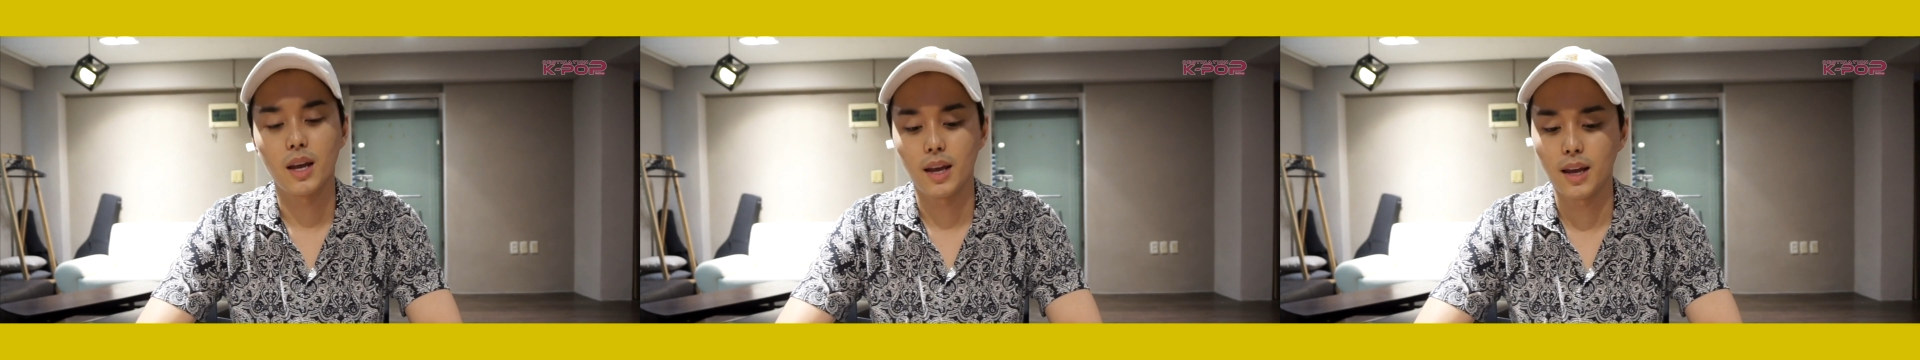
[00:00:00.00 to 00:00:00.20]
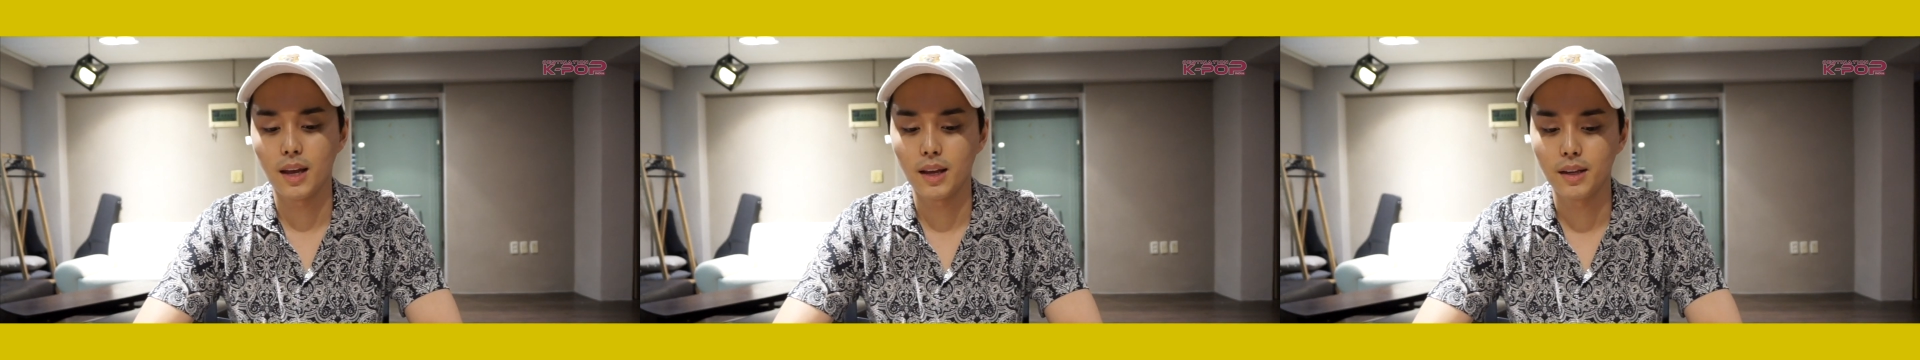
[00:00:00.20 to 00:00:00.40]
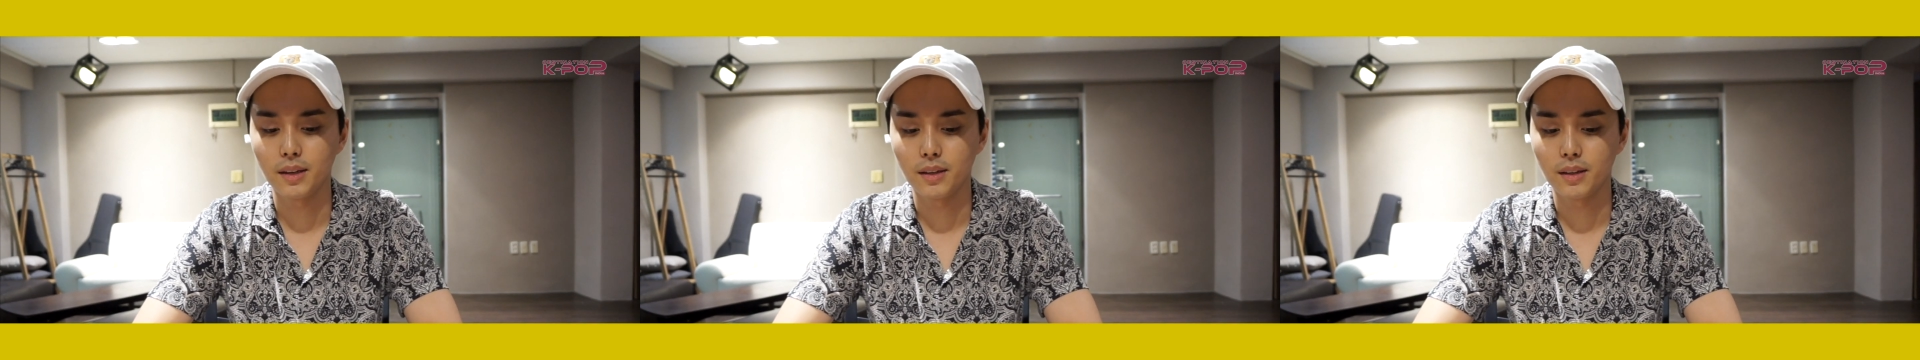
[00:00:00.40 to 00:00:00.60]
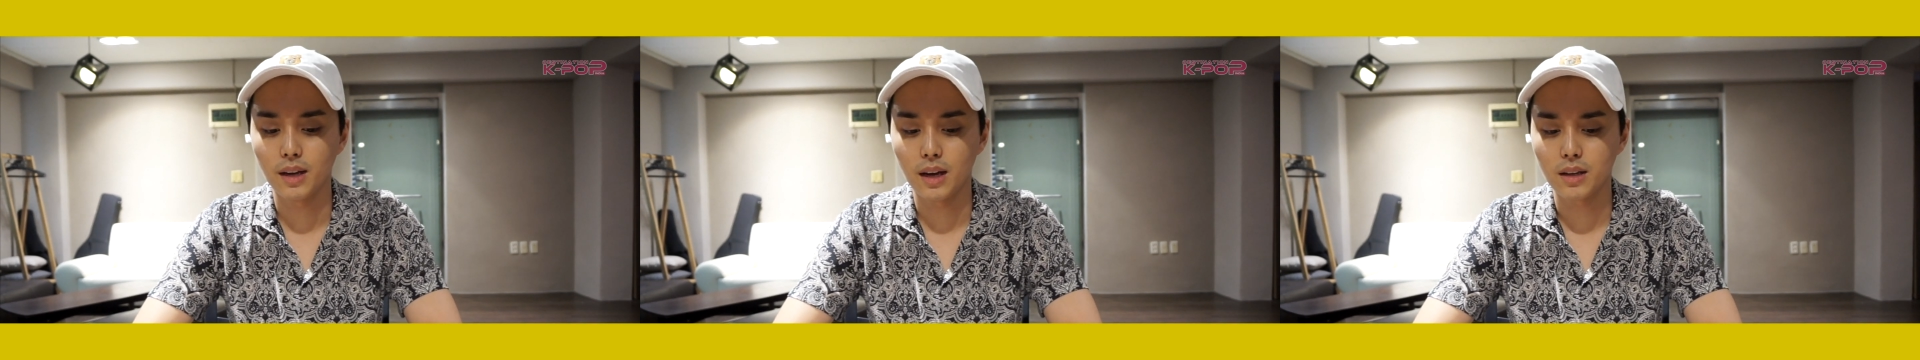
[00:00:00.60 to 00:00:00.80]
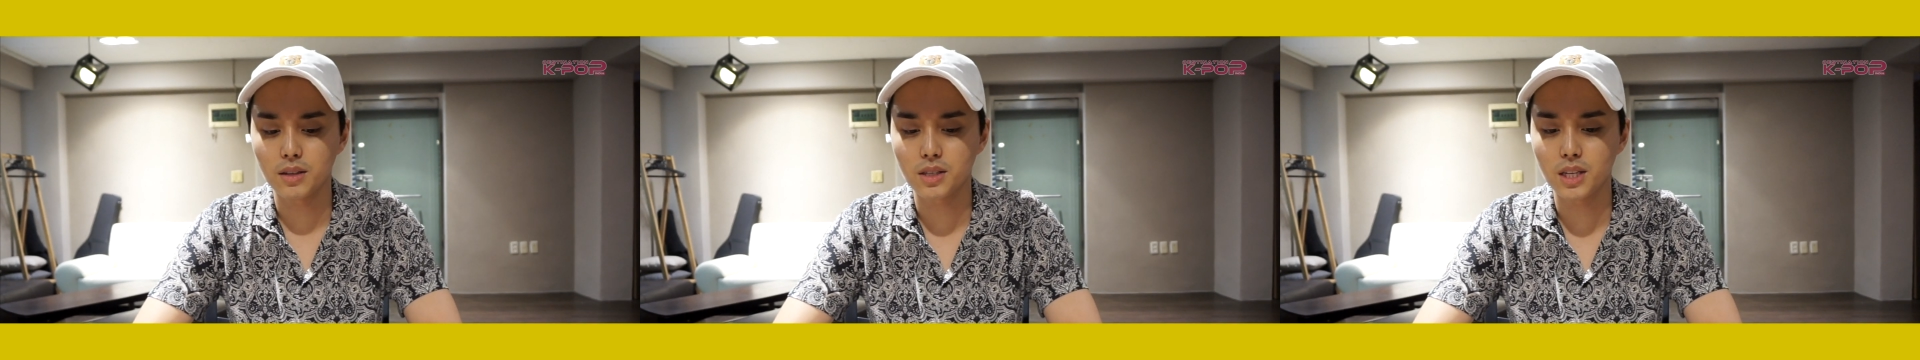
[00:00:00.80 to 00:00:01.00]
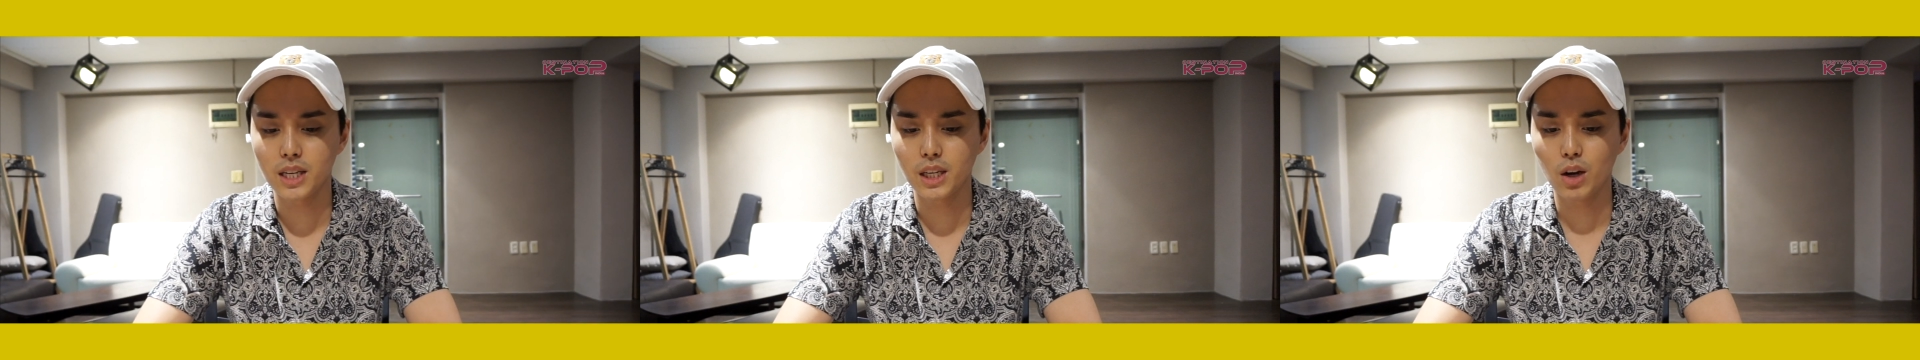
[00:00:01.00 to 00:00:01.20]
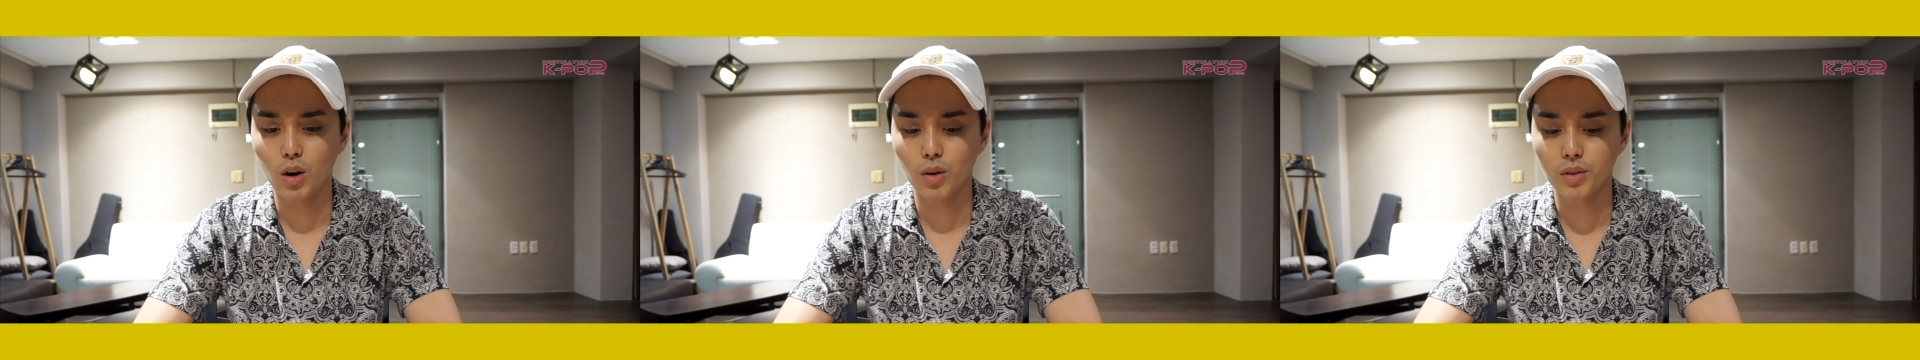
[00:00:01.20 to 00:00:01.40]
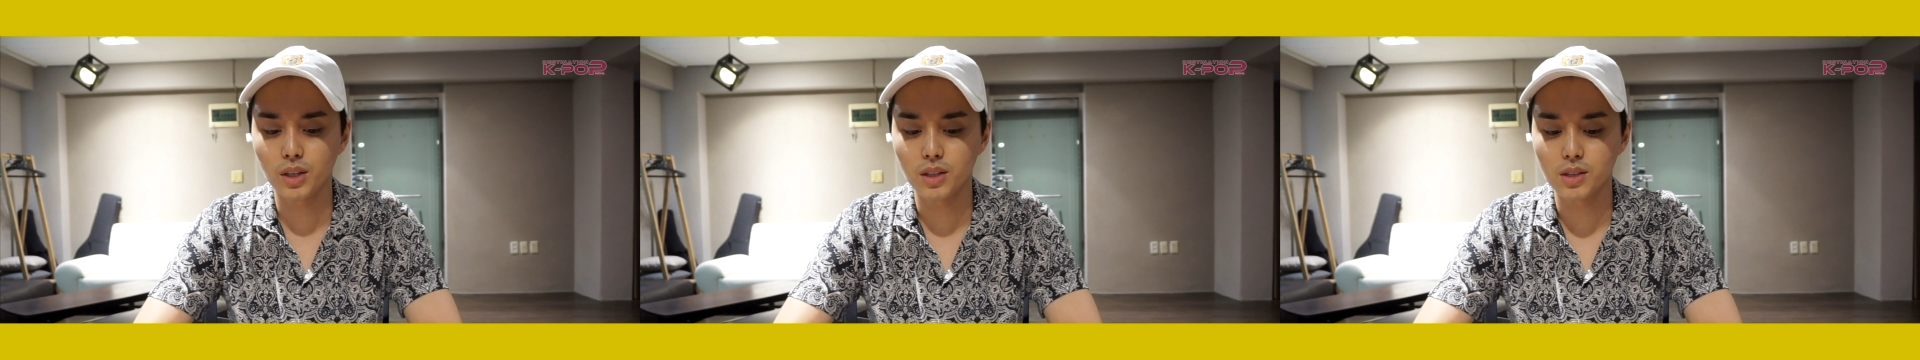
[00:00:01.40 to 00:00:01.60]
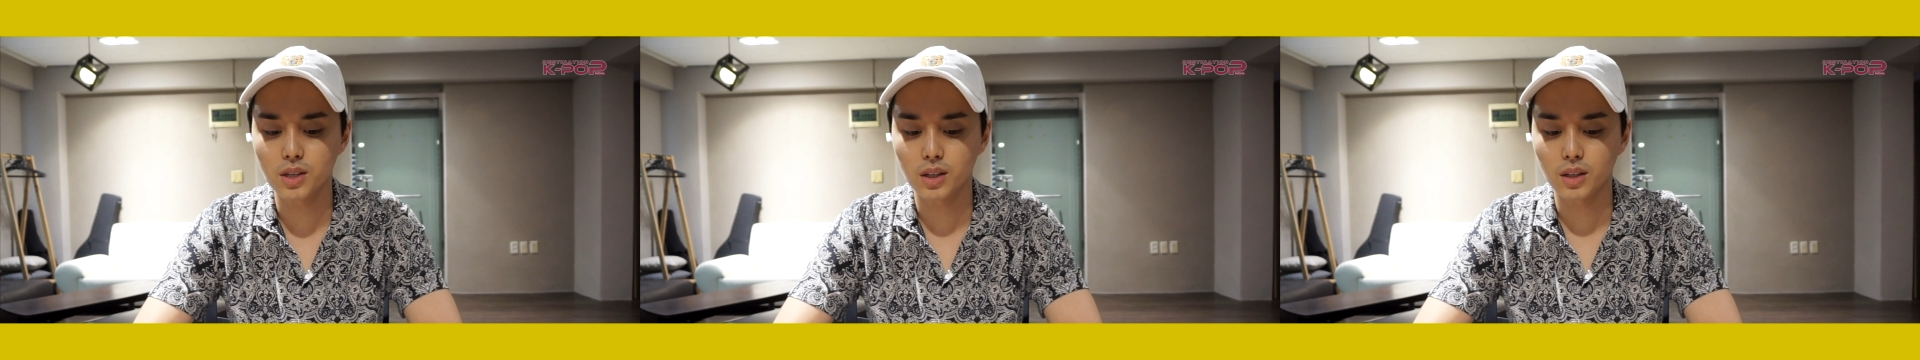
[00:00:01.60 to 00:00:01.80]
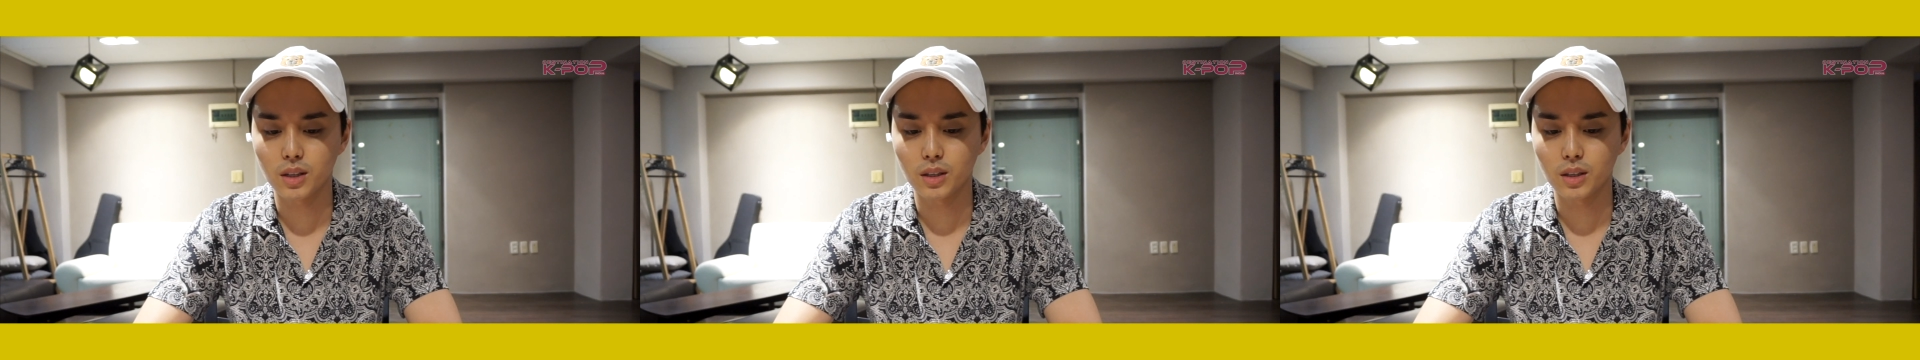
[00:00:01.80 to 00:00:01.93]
and seeing all these